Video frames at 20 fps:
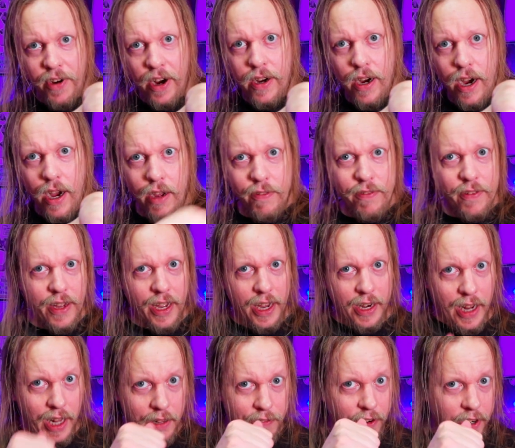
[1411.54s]
fuck off,
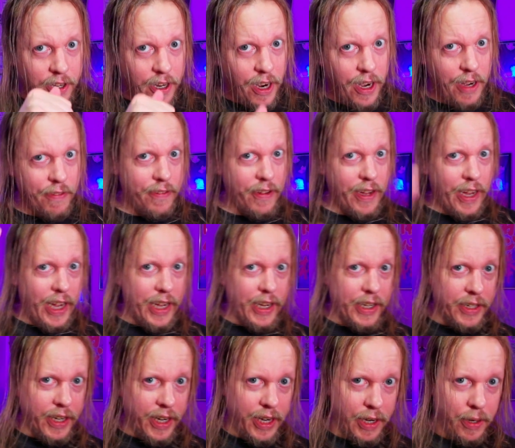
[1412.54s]
and I'll fuck off,
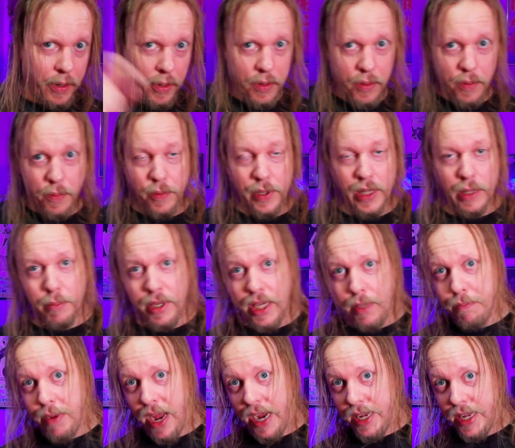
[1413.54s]
and we'll
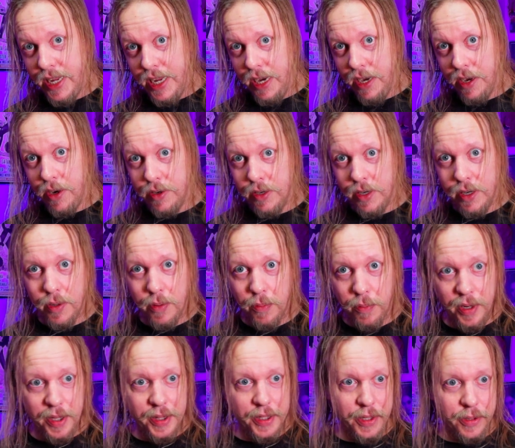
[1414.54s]
meet back here
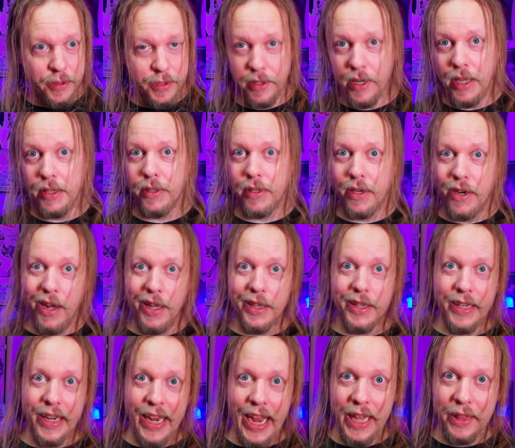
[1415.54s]
when there's another
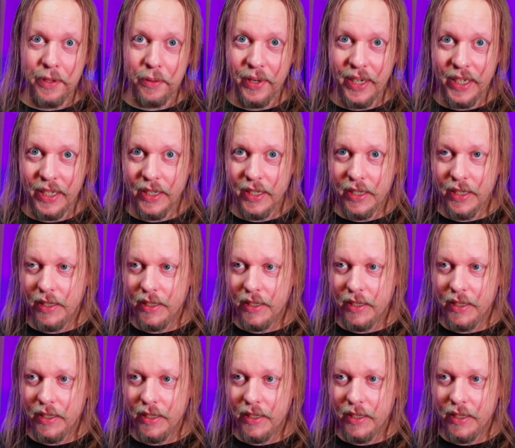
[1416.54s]
cult gathering.